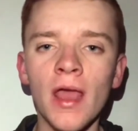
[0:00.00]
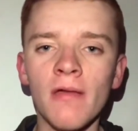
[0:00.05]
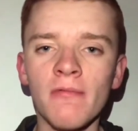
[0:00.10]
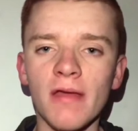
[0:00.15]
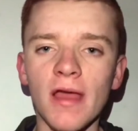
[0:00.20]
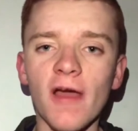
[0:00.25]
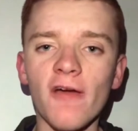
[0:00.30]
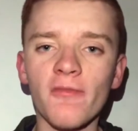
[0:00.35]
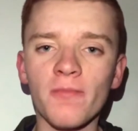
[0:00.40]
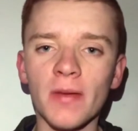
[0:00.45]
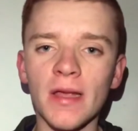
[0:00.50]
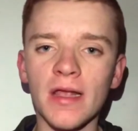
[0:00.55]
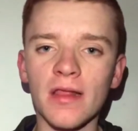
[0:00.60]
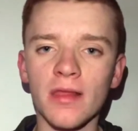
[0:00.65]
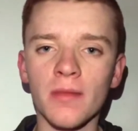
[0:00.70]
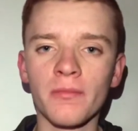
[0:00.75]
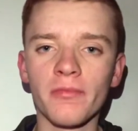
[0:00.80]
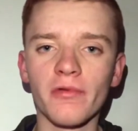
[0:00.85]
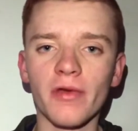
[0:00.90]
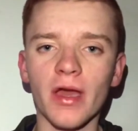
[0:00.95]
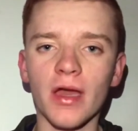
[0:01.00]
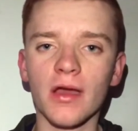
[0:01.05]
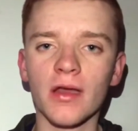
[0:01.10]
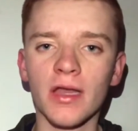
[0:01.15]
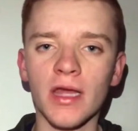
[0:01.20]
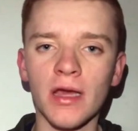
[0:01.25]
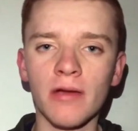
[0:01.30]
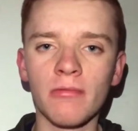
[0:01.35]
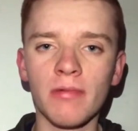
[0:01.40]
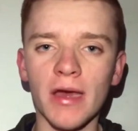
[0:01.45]
We have beaten
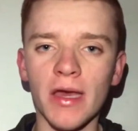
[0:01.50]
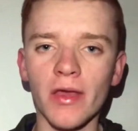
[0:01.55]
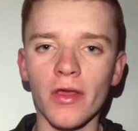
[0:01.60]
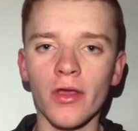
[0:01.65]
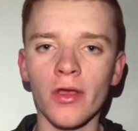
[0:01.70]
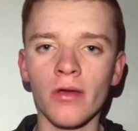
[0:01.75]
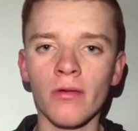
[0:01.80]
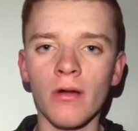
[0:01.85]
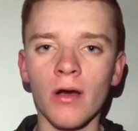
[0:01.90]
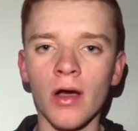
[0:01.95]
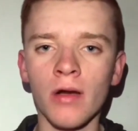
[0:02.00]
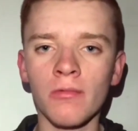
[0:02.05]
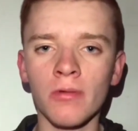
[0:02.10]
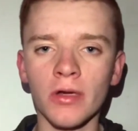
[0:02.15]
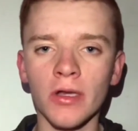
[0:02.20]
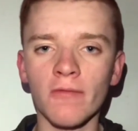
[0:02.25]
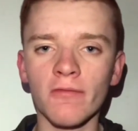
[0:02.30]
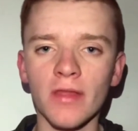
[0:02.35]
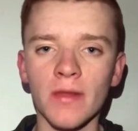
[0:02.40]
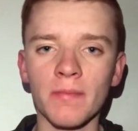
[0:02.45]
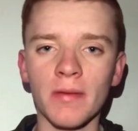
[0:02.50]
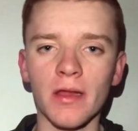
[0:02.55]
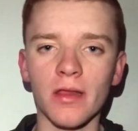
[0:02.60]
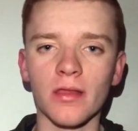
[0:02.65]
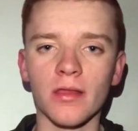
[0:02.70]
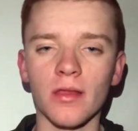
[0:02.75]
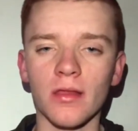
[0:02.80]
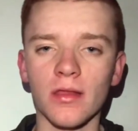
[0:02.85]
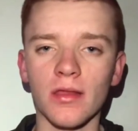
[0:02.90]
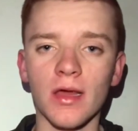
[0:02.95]
Brackley away, who are one of the
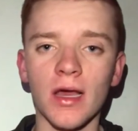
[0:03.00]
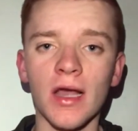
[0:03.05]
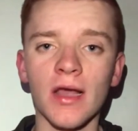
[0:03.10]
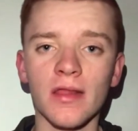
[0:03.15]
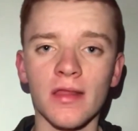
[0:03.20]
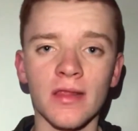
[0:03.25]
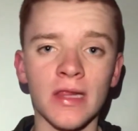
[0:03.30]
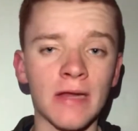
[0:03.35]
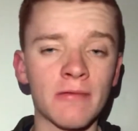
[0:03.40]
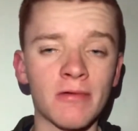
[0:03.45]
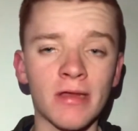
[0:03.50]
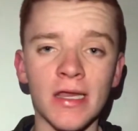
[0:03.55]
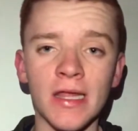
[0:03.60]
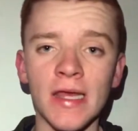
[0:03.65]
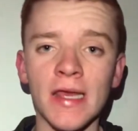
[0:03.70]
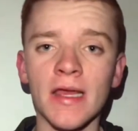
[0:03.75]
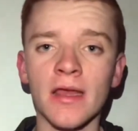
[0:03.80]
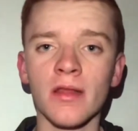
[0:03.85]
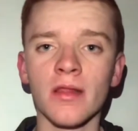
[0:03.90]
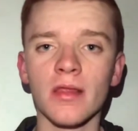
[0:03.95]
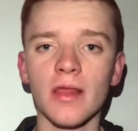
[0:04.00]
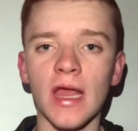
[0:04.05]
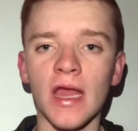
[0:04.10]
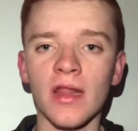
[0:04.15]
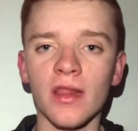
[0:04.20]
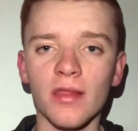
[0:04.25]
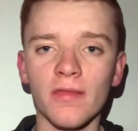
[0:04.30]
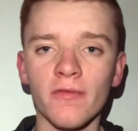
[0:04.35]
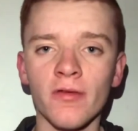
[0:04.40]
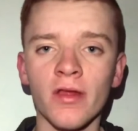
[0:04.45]
best sides in our league, and
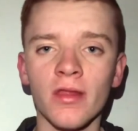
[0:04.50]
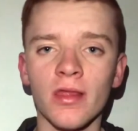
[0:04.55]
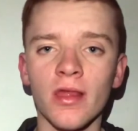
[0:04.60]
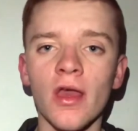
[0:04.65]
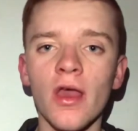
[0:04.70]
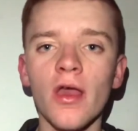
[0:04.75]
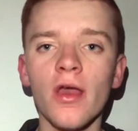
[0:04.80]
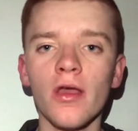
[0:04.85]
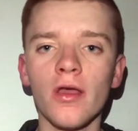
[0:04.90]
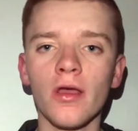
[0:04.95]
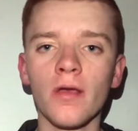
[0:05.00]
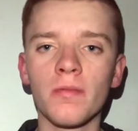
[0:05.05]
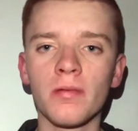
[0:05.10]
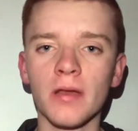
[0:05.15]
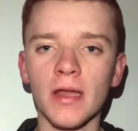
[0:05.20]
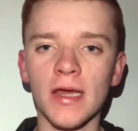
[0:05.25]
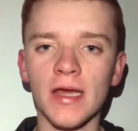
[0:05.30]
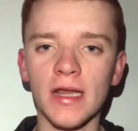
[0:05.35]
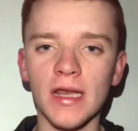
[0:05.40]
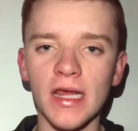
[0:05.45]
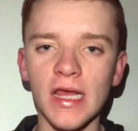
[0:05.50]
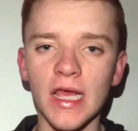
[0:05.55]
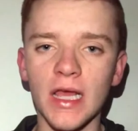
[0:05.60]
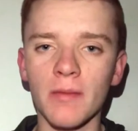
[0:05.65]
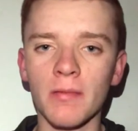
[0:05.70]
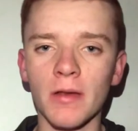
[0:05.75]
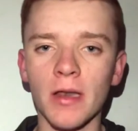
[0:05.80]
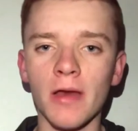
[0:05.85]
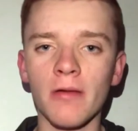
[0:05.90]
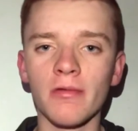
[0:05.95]
Hertford, who play
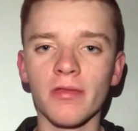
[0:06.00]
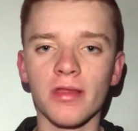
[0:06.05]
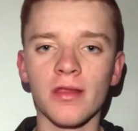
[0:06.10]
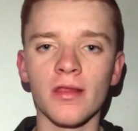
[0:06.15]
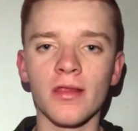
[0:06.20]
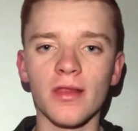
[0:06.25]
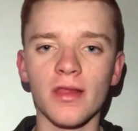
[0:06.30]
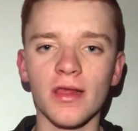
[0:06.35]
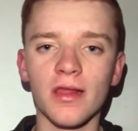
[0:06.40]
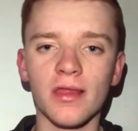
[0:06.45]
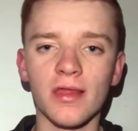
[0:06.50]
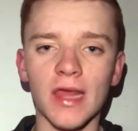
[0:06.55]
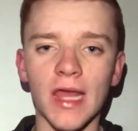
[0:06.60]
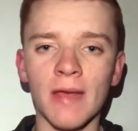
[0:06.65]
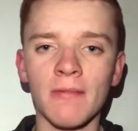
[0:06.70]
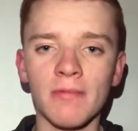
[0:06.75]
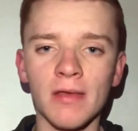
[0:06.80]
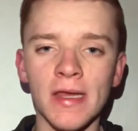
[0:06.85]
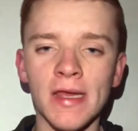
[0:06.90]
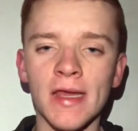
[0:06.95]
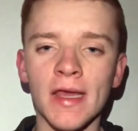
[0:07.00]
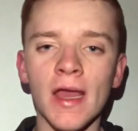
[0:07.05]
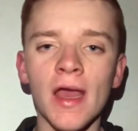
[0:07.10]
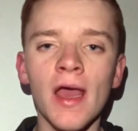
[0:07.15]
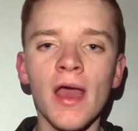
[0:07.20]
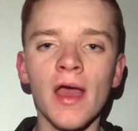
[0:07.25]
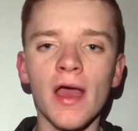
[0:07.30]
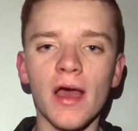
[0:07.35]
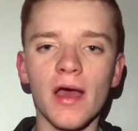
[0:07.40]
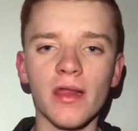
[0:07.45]
league below us in the same league
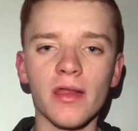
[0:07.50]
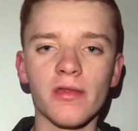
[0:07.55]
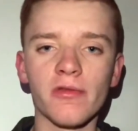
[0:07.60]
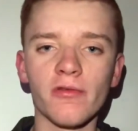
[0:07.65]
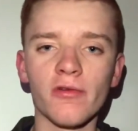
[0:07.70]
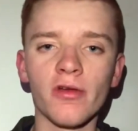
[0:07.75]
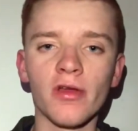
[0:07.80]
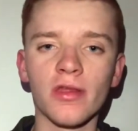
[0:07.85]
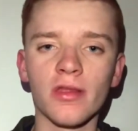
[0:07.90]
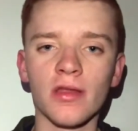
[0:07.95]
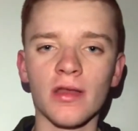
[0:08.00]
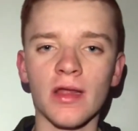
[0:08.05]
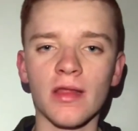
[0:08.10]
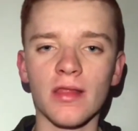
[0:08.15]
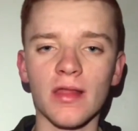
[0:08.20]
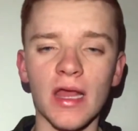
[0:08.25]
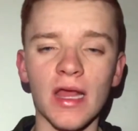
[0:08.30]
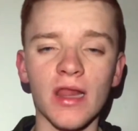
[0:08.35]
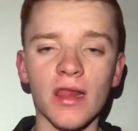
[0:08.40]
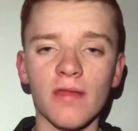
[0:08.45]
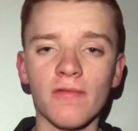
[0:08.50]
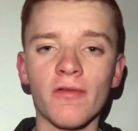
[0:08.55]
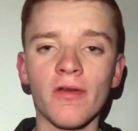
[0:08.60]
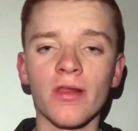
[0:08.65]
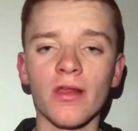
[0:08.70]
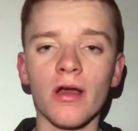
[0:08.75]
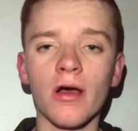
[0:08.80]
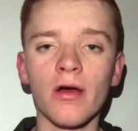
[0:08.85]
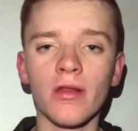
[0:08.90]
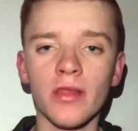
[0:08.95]
as Royston, and
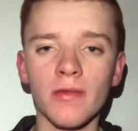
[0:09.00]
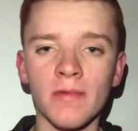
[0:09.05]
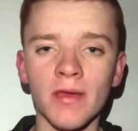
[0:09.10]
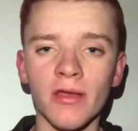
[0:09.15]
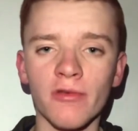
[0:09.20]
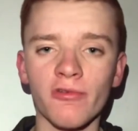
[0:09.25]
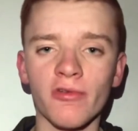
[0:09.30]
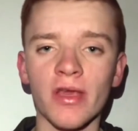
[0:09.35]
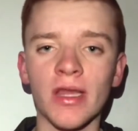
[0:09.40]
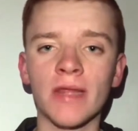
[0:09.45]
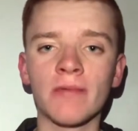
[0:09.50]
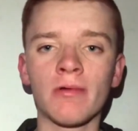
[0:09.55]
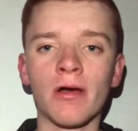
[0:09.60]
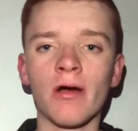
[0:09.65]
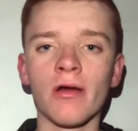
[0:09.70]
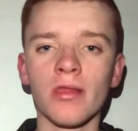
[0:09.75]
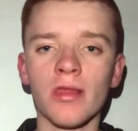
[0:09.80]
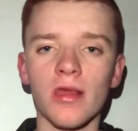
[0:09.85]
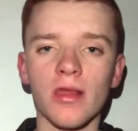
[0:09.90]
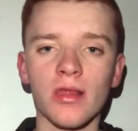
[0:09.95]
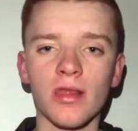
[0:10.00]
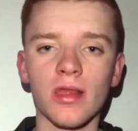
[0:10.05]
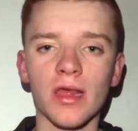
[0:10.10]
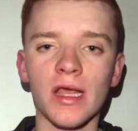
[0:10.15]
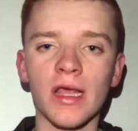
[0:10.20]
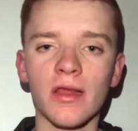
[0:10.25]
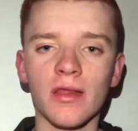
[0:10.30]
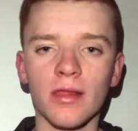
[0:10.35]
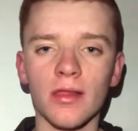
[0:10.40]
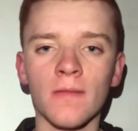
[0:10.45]
Hertford are doing really well this
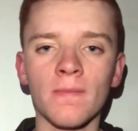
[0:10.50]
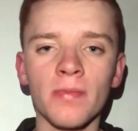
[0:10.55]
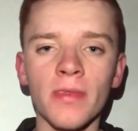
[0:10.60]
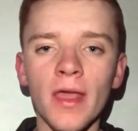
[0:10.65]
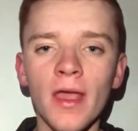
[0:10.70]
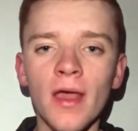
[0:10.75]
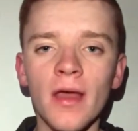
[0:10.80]
season.